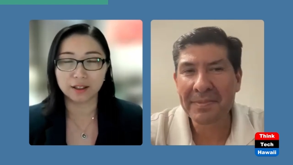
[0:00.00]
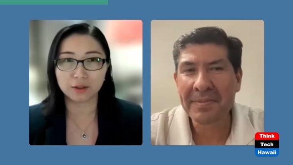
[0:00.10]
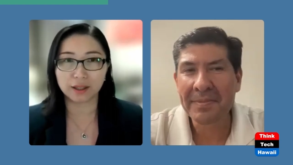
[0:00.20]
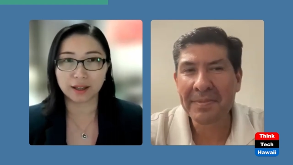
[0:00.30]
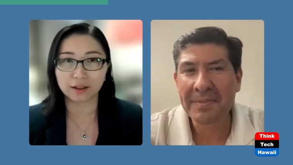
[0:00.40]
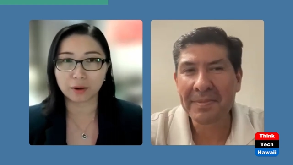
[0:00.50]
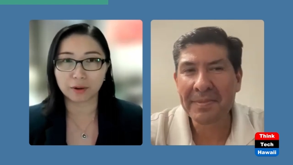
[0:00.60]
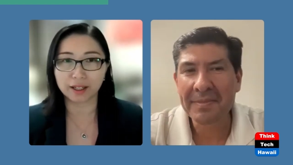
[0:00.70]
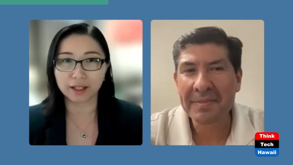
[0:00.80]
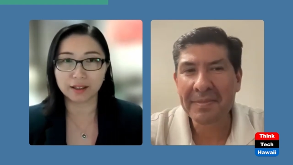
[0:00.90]
Speaker 1: you can
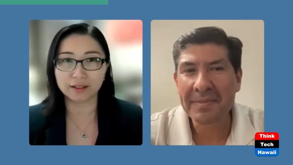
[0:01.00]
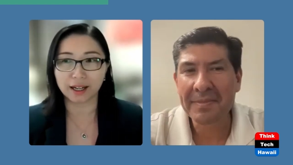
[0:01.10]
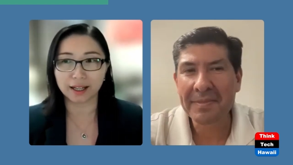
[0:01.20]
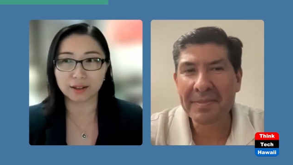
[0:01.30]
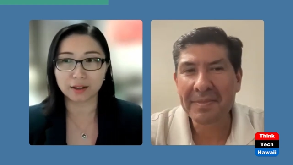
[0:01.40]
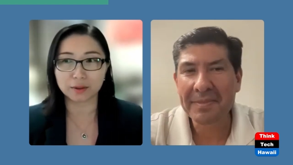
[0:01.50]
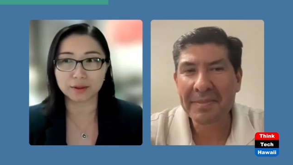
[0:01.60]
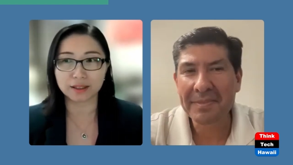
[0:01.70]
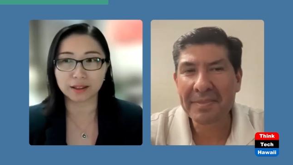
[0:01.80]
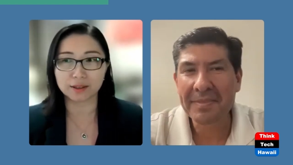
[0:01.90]
already
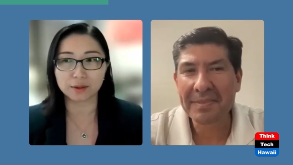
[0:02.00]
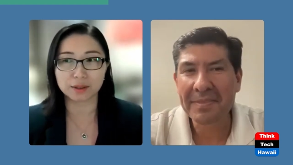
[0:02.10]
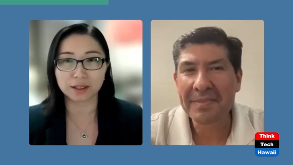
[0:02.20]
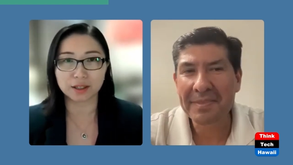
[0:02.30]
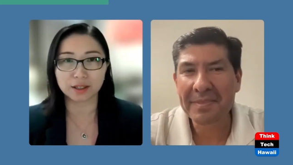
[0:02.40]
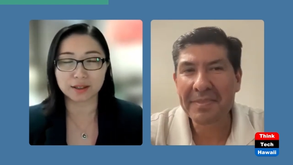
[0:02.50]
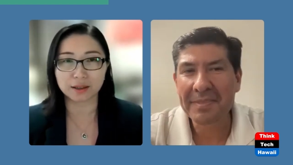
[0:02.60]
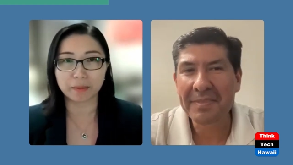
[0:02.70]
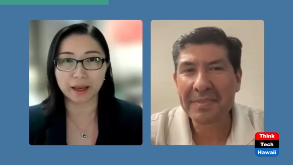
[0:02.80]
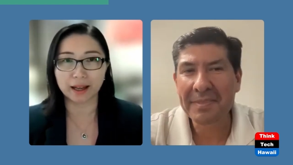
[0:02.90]
diagnose uh, associations in
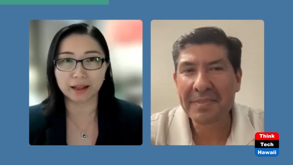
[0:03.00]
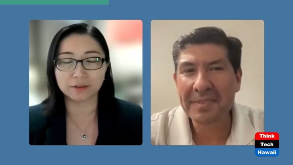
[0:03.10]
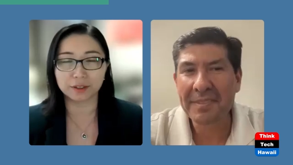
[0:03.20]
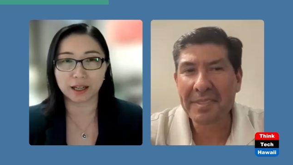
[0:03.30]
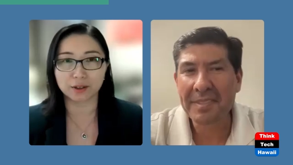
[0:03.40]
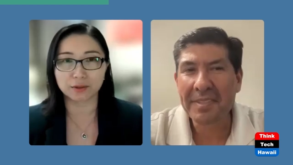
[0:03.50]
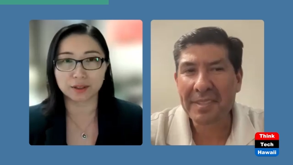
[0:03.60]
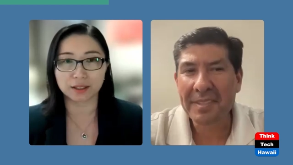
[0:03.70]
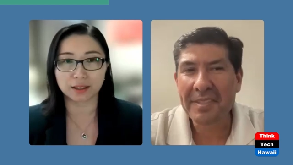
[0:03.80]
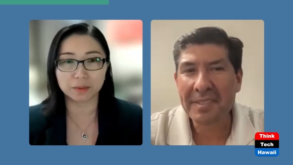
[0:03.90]
bad financial
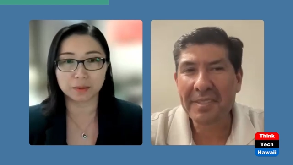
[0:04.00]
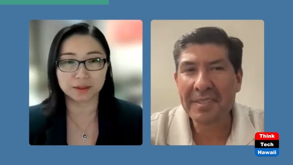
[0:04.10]
shape?